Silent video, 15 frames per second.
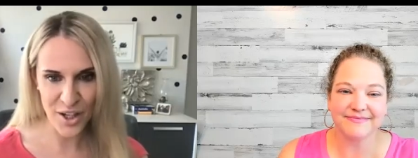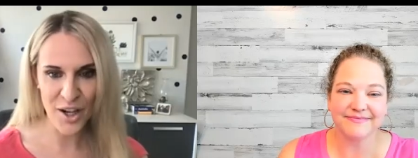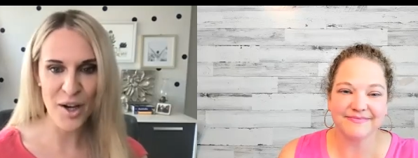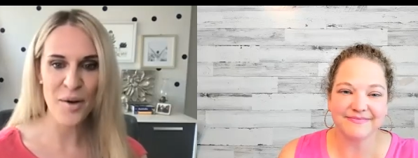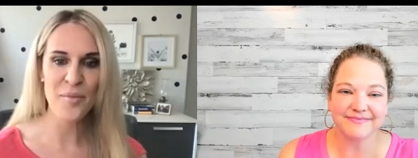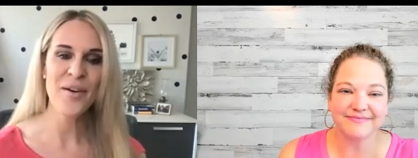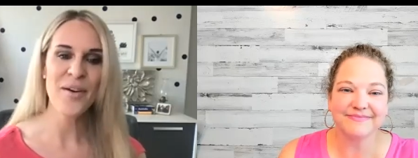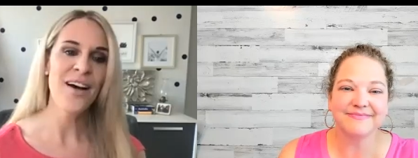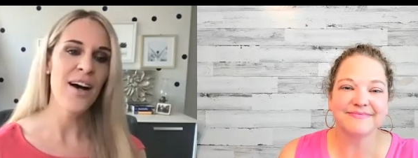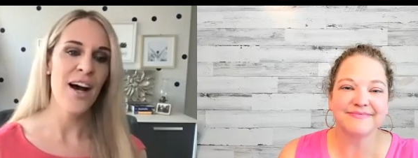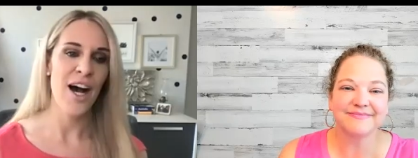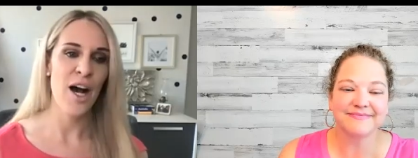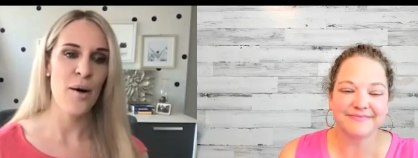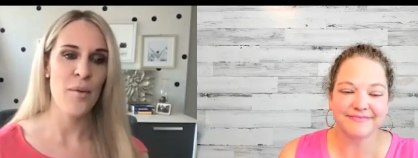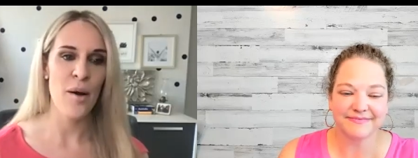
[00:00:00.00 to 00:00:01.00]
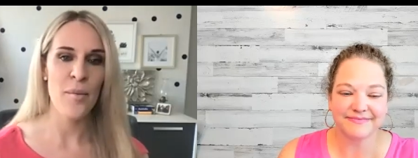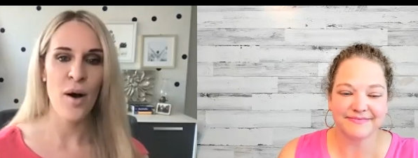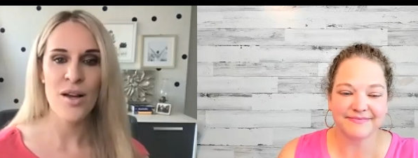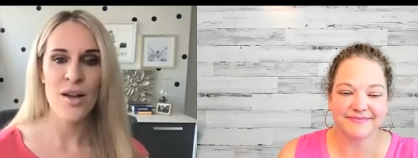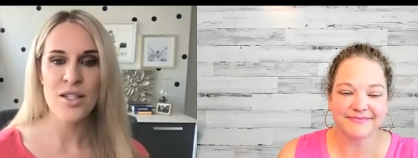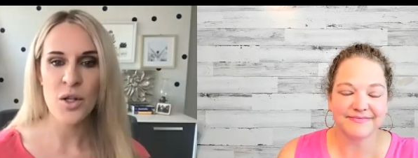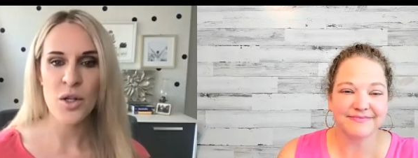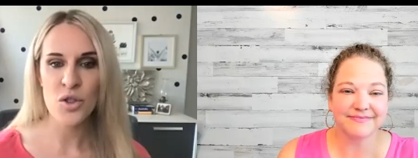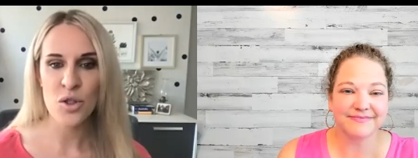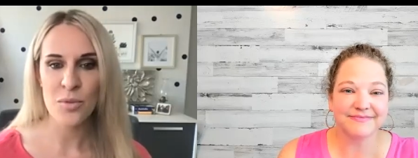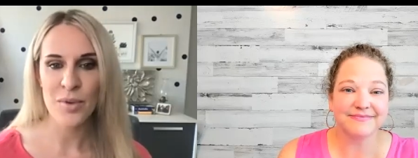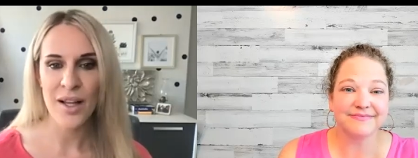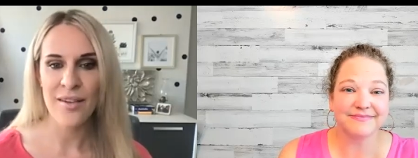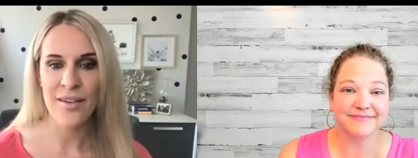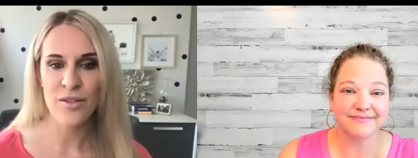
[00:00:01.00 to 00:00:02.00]
Speaker 1: com. Um, I'm on social
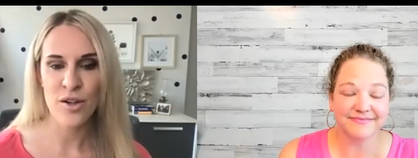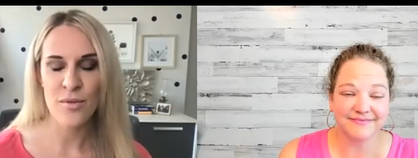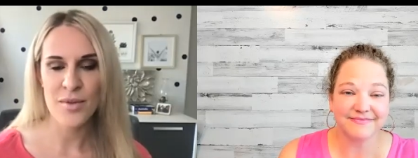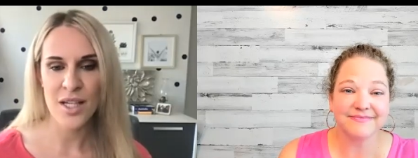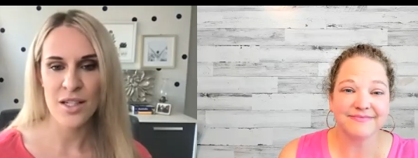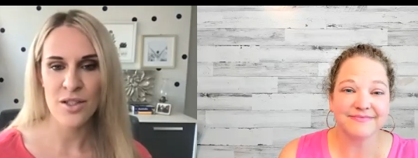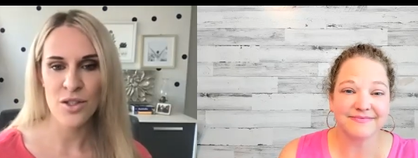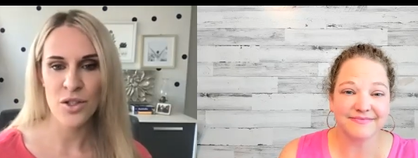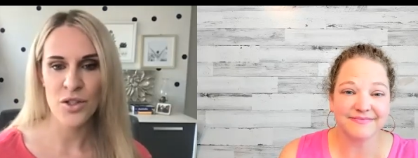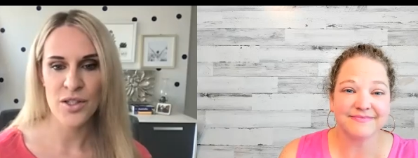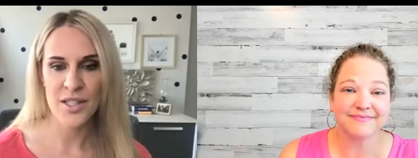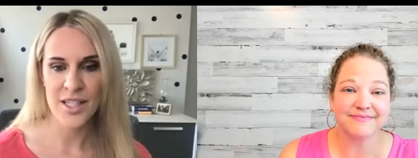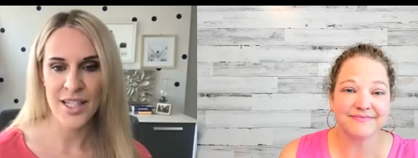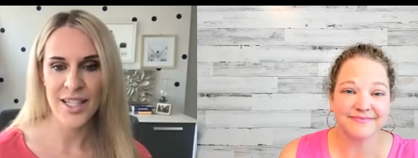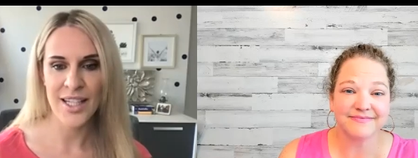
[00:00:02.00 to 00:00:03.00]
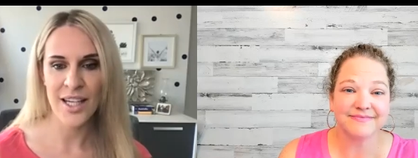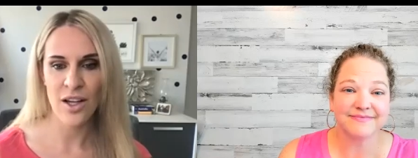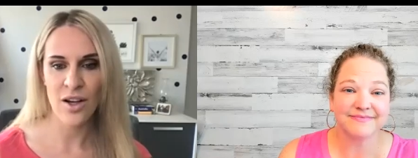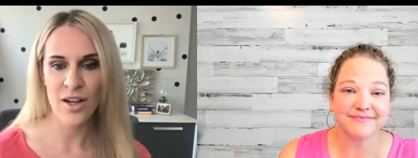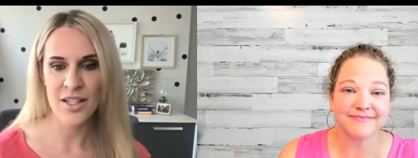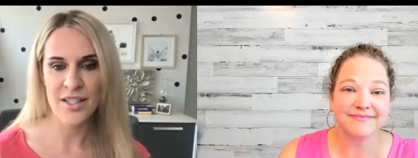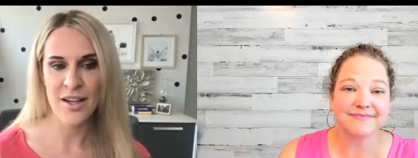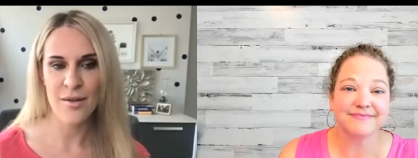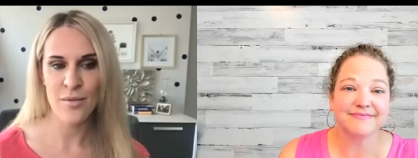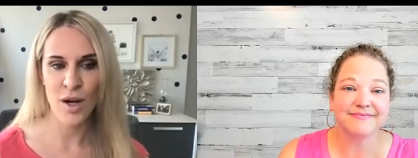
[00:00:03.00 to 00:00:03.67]
platforms under Christina Ink Content